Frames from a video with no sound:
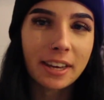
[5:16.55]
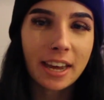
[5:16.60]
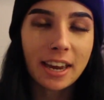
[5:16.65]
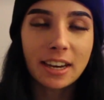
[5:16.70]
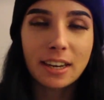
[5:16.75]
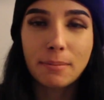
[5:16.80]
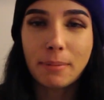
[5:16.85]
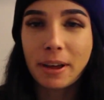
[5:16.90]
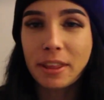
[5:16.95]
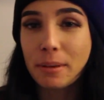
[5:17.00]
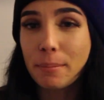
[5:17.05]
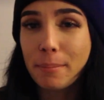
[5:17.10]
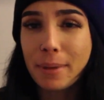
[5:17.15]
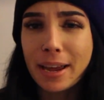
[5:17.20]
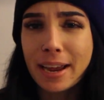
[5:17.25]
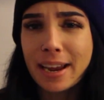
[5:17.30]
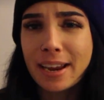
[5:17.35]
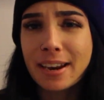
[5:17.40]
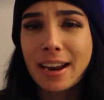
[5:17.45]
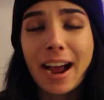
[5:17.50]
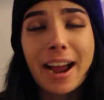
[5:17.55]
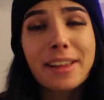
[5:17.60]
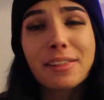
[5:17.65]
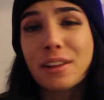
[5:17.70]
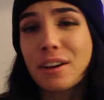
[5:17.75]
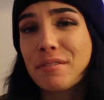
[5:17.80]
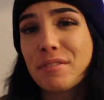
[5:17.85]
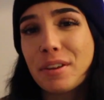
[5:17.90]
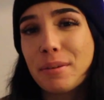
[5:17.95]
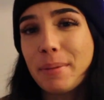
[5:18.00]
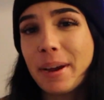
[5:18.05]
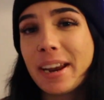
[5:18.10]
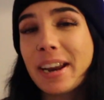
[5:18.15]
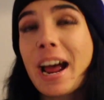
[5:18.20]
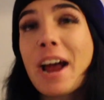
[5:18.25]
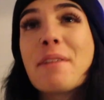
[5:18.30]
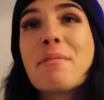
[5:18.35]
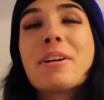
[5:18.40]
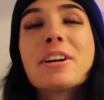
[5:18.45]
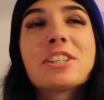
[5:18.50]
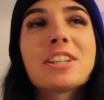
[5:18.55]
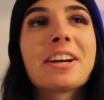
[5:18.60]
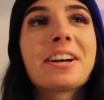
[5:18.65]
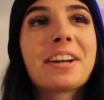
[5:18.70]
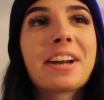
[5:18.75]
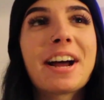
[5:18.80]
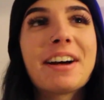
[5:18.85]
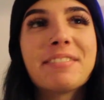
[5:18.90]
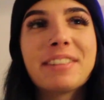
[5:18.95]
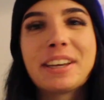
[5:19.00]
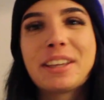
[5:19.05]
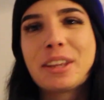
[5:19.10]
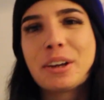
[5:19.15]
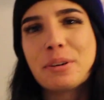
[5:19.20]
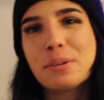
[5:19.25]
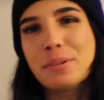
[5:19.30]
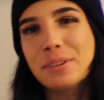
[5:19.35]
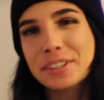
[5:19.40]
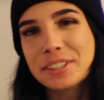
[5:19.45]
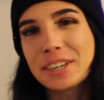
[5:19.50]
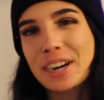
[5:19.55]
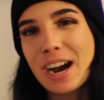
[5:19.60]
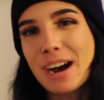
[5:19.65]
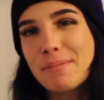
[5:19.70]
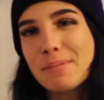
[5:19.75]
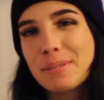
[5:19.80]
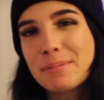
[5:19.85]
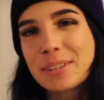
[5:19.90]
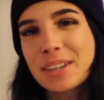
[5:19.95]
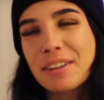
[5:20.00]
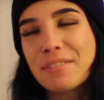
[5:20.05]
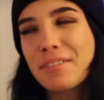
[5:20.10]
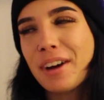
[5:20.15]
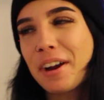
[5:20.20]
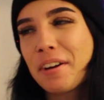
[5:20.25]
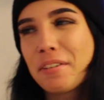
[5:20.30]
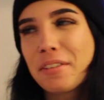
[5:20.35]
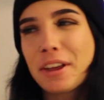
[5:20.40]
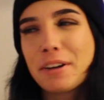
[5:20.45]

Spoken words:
Candy by The Maine. I love The Maine. I wish I could have like their older albums on vinyl.